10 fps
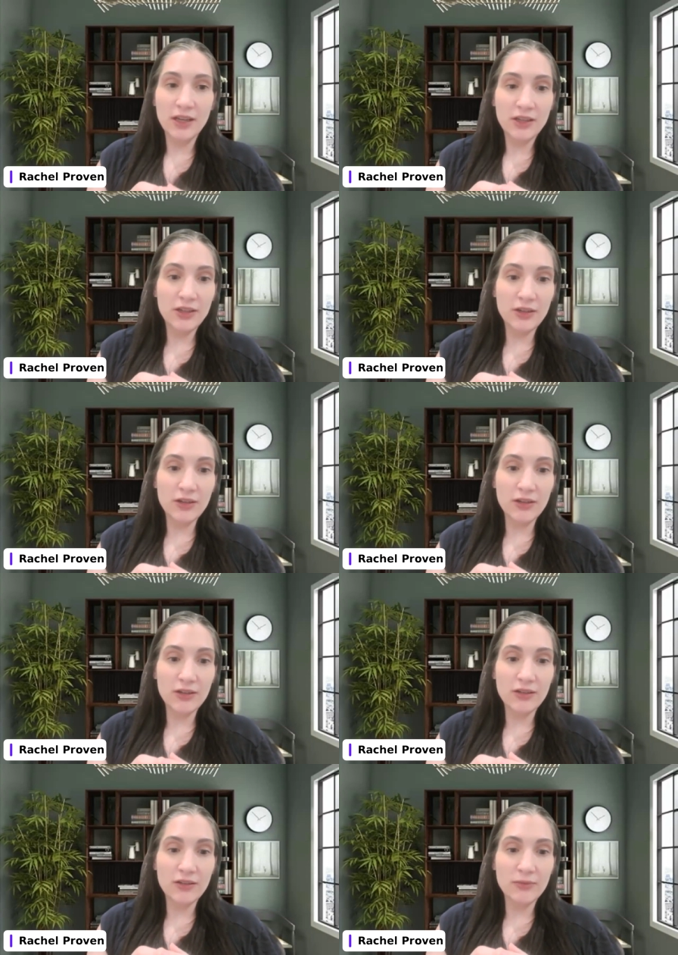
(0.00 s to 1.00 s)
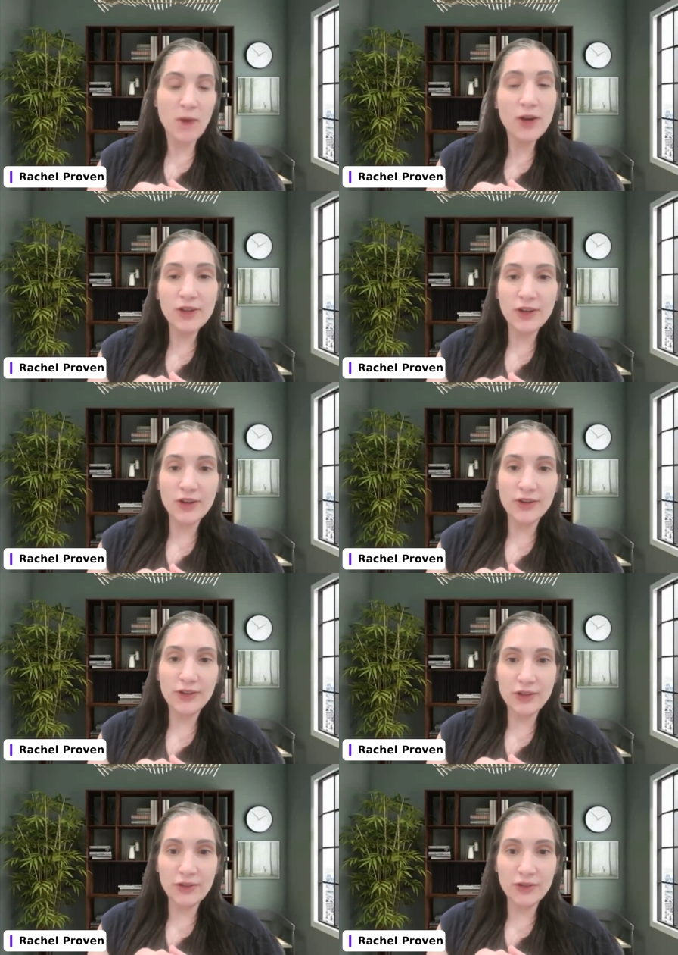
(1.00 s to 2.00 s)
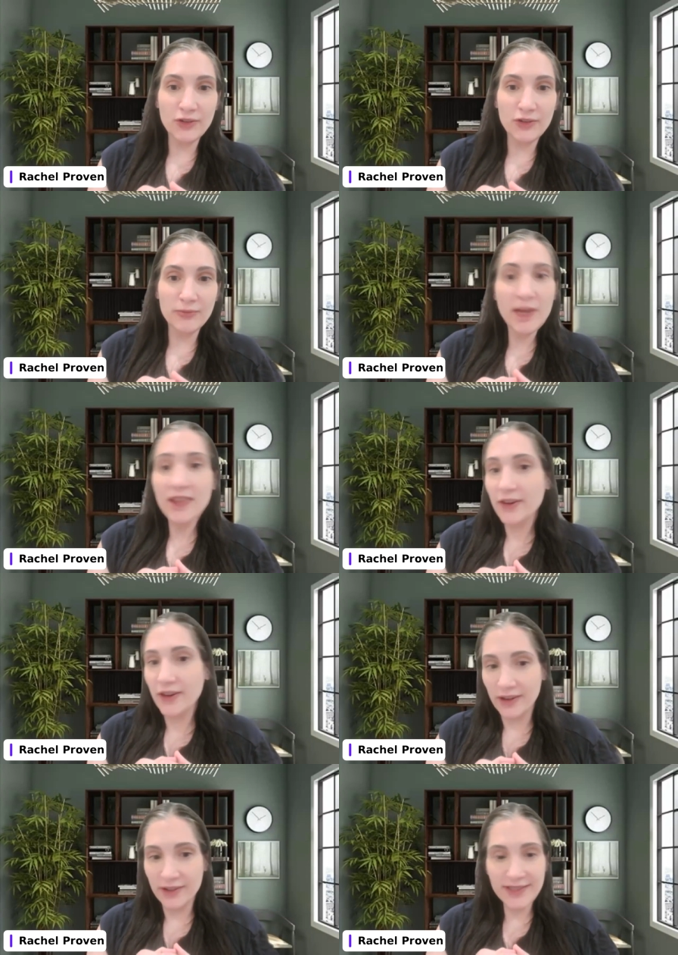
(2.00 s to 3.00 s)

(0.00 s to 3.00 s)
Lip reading: Your partner, your mother,